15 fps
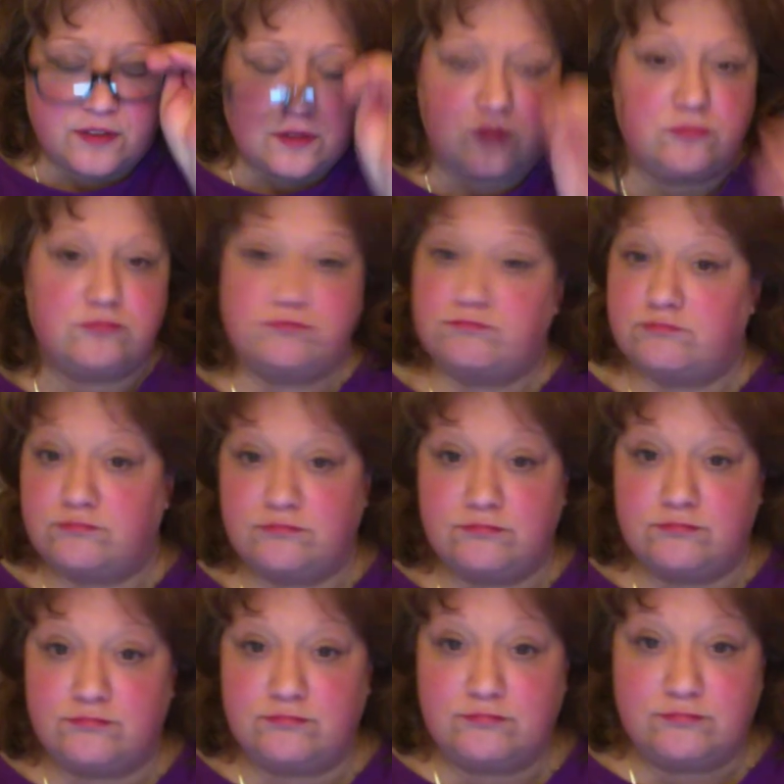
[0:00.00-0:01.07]

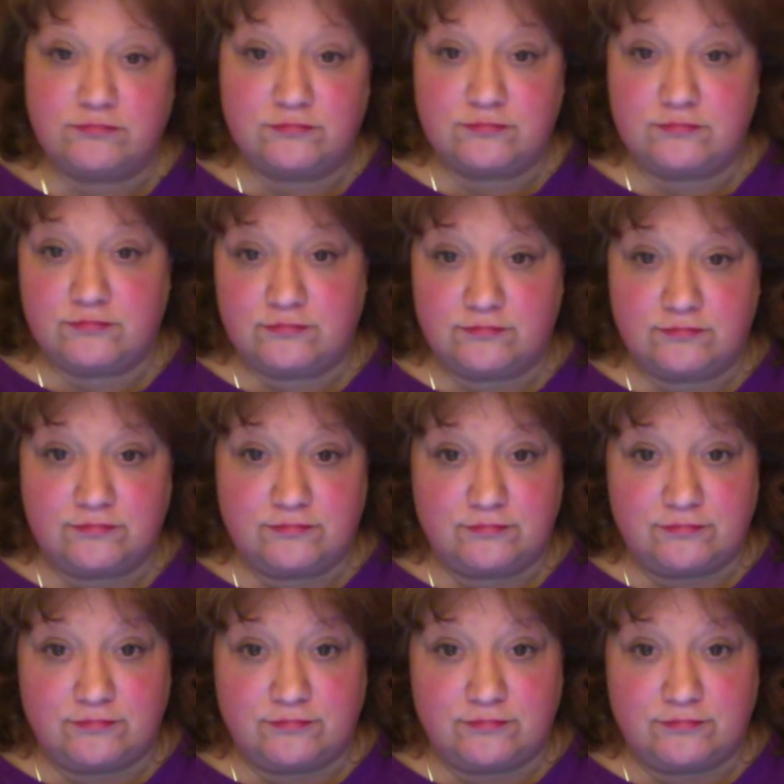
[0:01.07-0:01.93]
Nobody speaks.